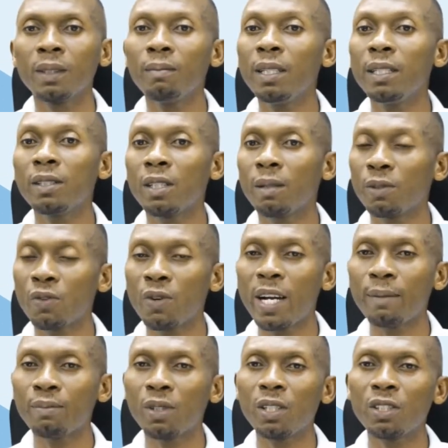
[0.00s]
Please
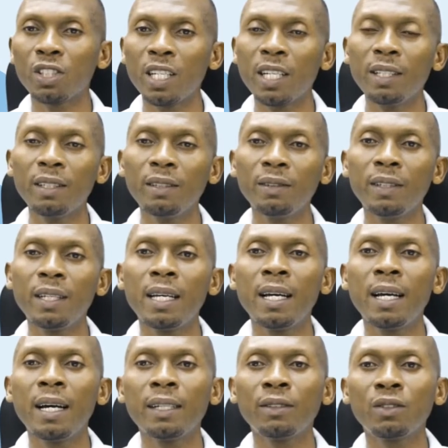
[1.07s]
subscribe to our channel
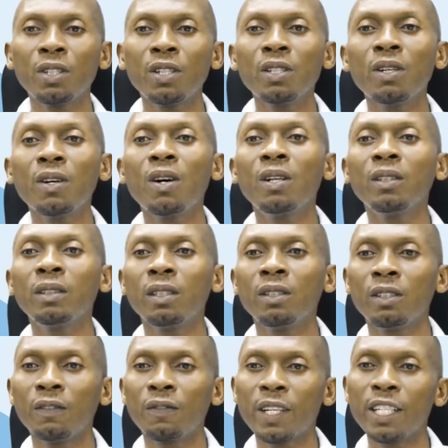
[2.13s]
and turn on the
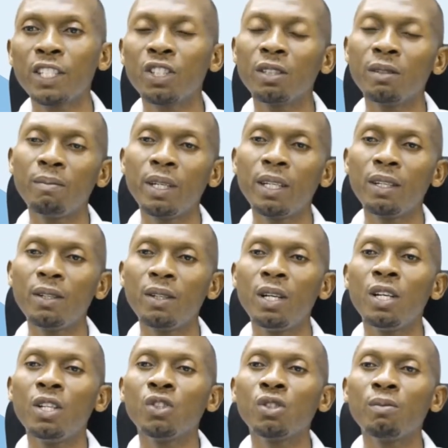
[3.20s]
notification bell
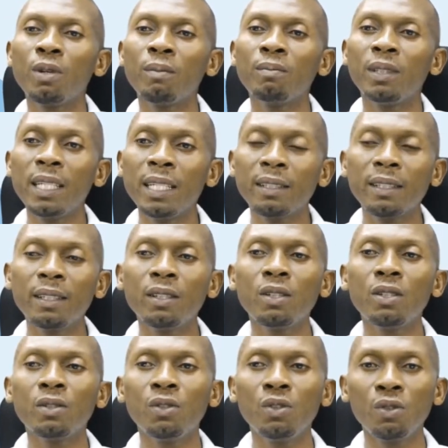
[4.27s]
to be updated
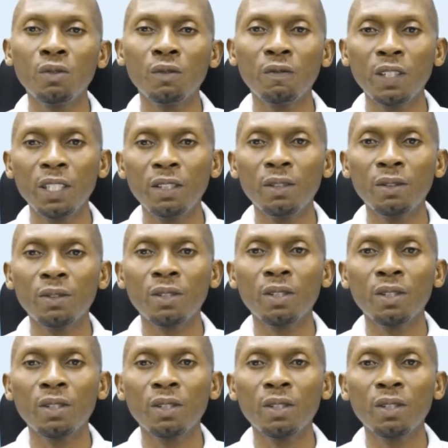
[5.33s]
on new videos.